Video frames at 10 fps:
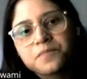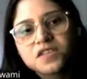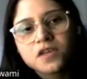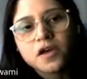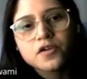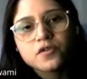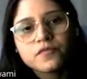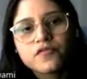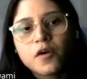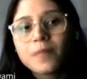so
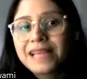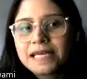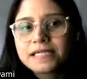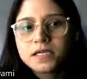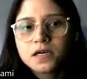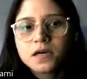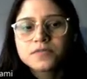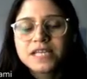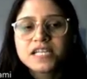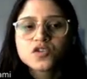Fermi-LAT
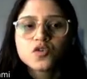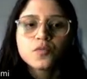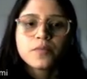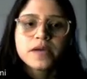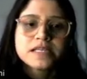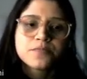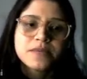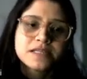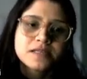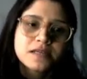telescope is
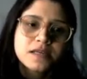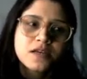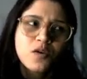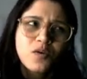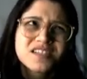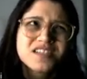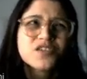basically launched in